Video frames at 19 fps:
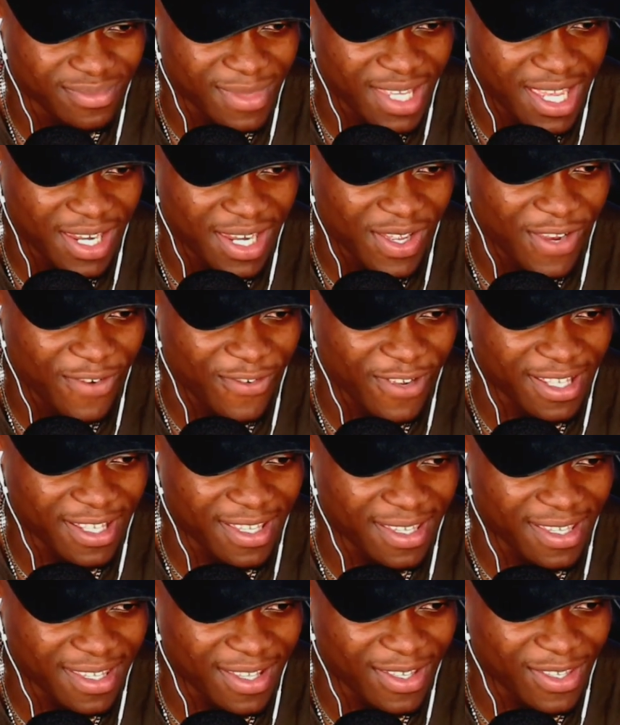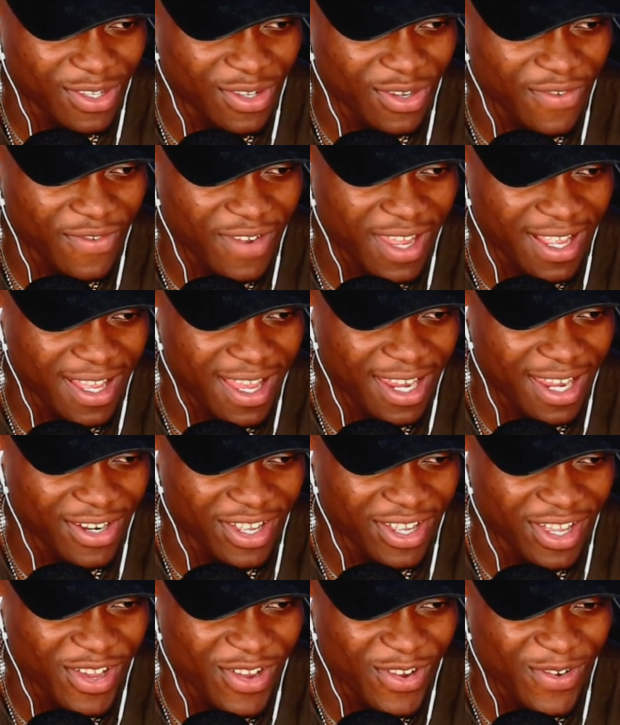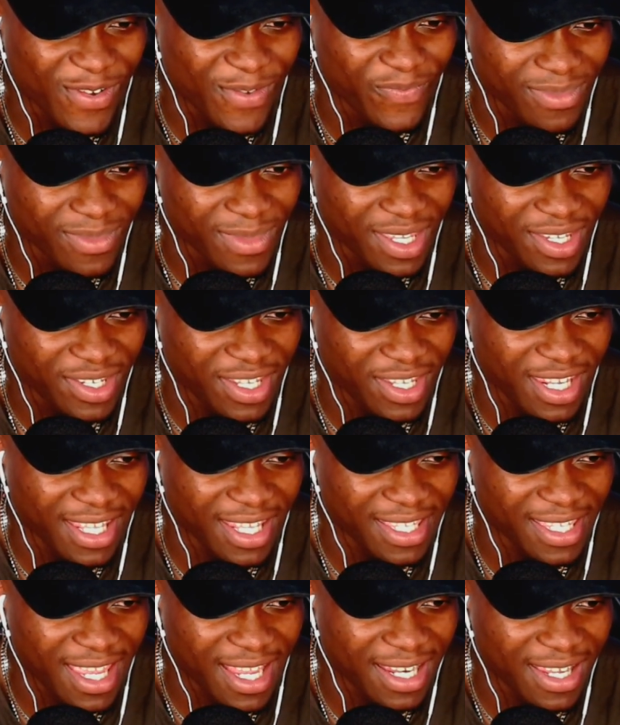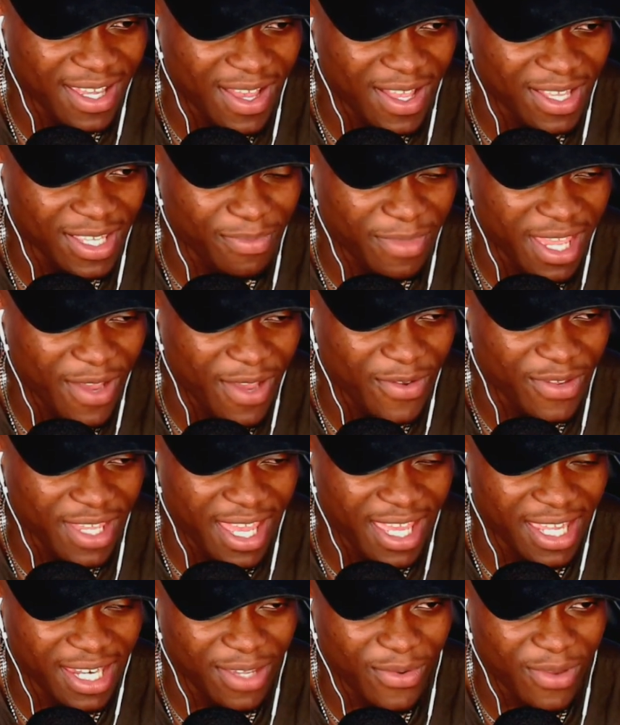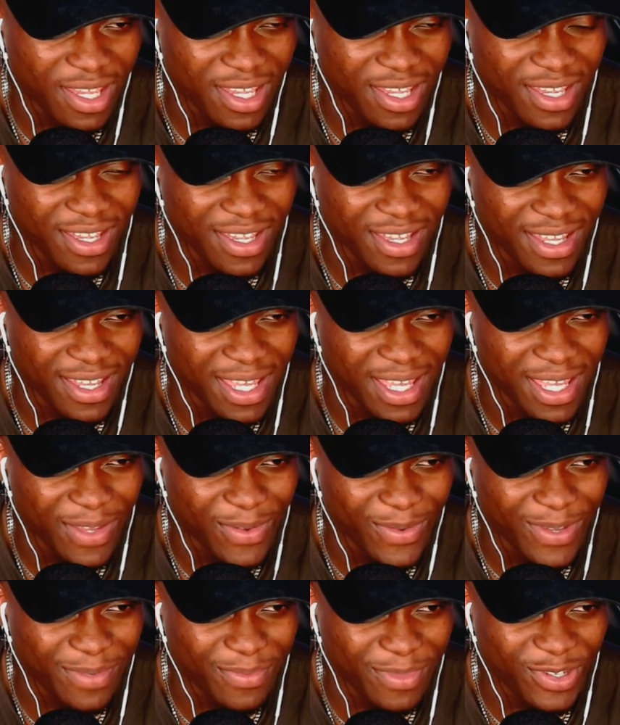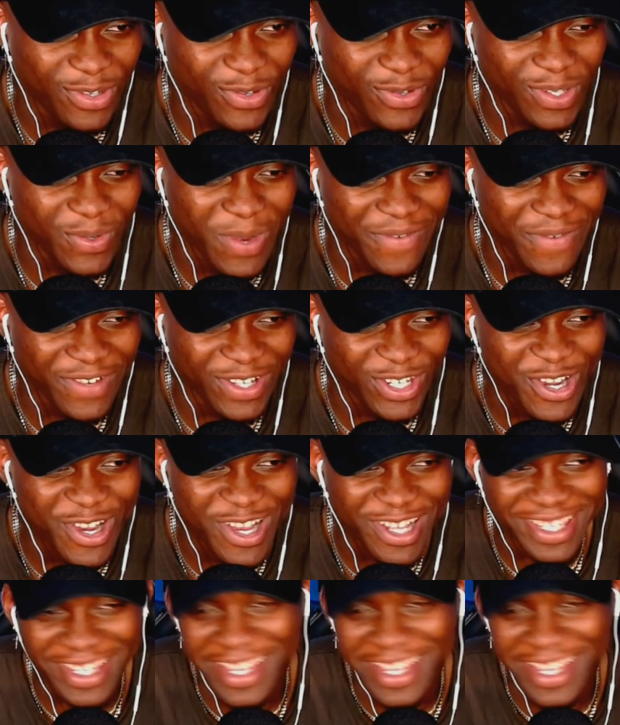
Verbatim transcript: I know Horikita-san's not that kind of girl. She didn't exactly ask me out yet anyway. Which means you still have a chance.